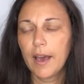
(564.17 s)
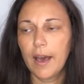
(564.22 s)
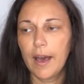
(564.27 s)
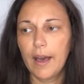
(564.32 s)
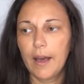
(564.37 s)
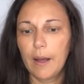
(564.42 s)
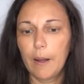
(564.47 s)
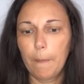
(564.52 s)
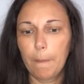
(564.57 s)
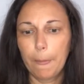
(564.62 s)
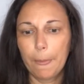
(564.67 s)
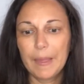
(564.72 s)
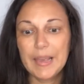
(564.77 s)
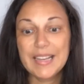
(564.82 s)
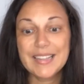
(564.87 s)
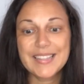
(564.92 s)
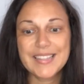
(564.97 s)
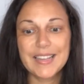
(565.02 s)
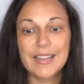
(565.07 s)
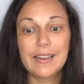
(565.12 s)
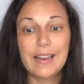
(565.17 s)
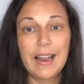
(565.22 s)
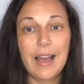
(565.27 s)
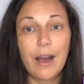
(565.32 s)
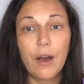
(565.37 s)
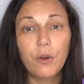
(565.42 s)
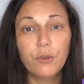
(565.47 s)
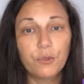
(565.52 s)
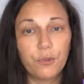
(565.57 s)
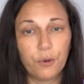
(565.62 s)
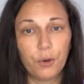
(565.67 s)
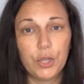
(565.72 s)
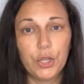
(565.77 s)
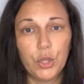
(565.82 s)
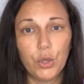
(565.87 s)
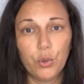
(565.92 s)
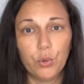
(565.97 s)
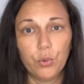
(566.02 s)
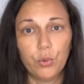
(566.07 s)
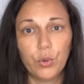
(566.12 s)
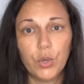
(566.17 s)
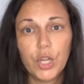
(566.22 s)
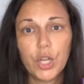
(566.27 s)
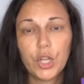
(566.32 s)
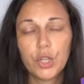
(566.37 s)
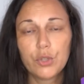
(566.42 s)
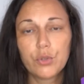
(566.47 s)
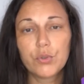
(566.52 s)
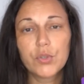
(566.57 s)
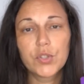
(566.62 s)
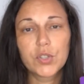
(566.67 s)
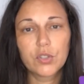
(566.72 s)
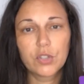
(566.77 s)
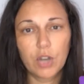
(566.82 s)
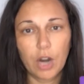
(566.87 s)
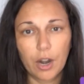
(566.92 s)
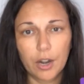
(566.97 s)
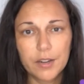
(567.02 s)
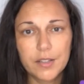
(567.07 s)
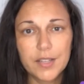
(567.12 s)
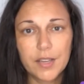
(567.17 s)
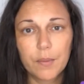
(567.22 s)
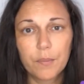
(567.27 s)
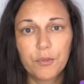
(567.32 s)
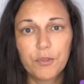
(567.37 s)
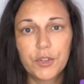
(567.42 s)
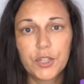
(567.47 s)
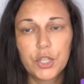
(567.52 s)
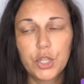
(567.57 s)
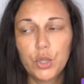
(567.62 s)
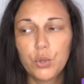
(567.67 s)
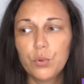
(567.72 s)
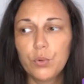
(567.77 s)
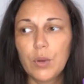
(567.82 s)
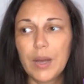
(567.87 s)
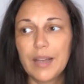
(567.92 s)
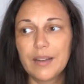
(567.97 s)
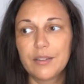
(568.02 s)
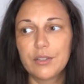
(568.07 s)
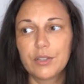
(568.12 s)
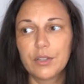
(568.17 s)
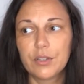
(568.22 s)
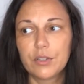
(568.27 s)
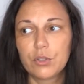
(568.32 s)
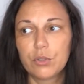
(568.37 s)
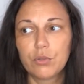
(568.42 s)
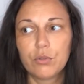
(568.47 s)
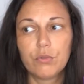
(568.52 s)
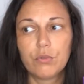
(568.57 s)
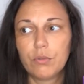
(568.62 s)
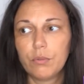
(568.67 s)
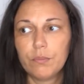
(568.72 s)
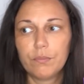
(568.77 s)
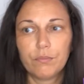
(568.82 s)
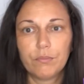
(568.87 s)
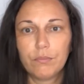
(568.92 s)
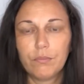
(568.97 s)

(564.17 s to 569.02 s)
um, it's allowed for you to start something new and to